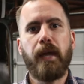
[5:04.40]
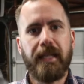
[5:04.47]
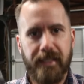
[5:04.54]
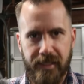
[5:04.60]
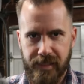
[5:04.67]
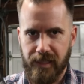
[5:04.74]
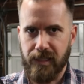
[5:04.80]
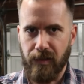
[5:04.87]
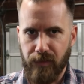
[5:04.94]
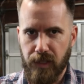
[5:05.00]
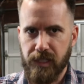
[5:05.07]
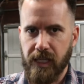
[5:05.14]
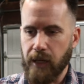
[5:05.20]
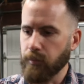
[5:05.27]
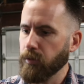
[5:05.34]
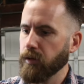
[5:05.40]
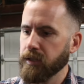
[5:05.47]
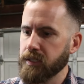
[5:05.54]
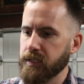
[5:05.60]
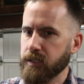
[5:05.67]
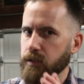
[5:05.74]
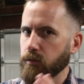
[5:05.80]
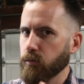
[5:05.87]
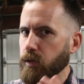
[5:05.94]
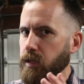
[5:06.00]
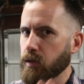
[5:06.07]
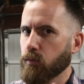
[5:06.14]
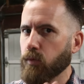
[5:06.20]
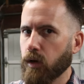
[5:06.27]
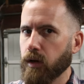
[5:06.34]
weaknesses of this gimbal. It still
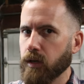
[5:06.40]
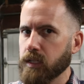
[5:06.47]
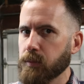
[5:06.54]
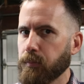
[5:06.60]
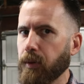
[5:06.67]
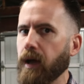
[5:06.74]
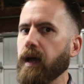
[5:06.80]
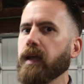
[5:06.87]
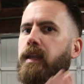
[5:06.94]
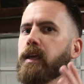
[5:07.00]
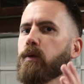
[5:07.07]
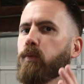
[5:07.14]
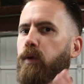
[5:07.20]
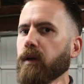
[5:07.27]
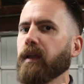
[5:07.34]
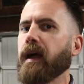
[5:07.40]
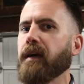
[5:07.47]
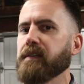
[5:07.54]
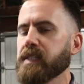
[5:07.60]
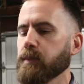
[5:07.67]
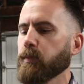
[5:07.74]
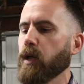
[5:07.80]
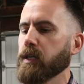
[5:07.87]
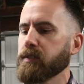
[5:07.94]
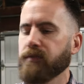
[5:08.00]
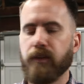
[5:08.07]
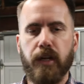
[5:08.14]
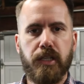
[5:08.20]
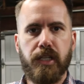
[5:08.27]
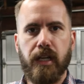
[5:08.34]
really works, but you will have some lost
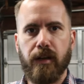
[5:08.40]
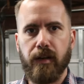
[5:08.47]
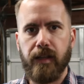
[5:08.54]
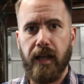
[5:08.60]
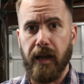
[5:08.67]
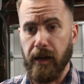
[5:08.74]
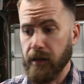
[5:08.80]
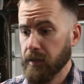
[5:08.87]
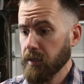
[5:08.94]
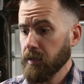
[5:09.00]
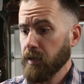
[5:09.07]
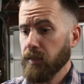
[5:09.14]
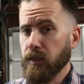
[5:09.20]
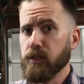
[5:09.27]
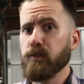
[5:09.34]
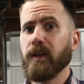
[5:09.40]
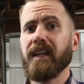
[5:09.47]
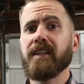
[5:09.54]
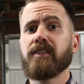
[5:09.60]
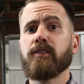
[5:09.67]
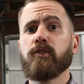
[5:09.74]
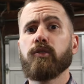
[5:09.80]
footage here and there. The dreaded